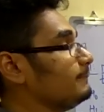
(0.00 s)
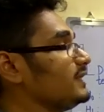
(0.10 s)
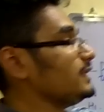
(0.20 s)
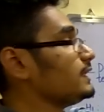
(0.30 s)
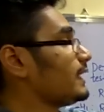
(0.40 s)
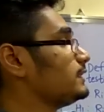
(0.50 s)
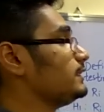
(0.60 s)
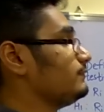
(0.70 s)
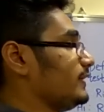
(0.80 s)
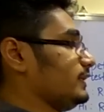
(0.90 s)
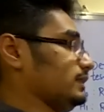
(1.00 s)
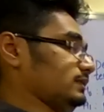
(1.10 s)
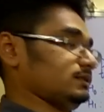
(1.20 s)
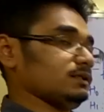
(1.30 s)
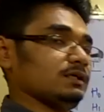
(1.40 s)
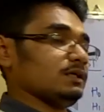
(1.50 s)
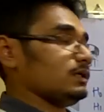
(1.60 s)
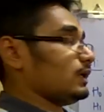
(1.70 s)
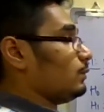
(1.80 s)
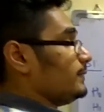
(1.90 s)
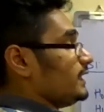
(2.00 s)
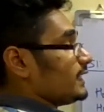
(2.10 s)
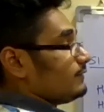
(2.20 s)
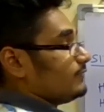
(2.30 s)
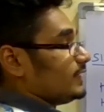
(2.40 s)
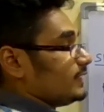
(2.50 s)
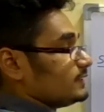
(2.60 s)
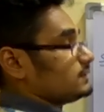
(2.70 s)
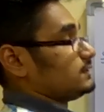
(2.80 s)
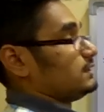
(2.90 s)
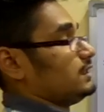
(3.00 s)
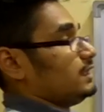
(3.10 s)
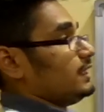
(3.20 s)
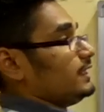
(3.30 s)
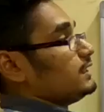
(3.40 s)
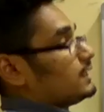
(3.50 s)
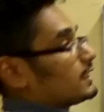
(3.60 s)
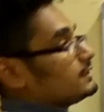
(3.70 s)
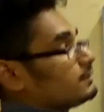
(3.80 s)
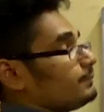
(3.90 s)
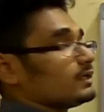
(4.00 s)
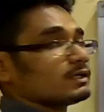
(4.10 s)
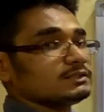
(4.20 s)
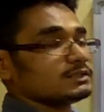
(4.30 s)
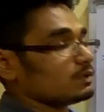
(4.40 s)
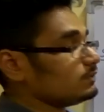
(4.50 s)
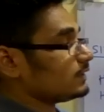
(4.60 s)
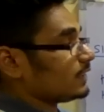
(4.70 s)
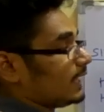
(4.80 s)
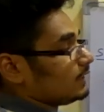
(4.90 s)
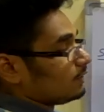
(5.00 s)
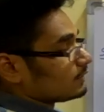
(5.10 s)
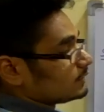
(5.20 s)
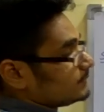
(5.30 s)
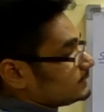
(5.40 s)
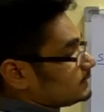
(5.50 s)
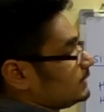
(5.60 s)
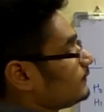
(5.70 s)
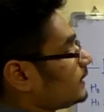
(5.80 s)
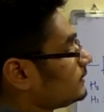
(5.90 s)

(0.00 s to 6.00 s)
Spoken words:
mean and the variance. Now mean and variance in runs up and runs down algorithm is given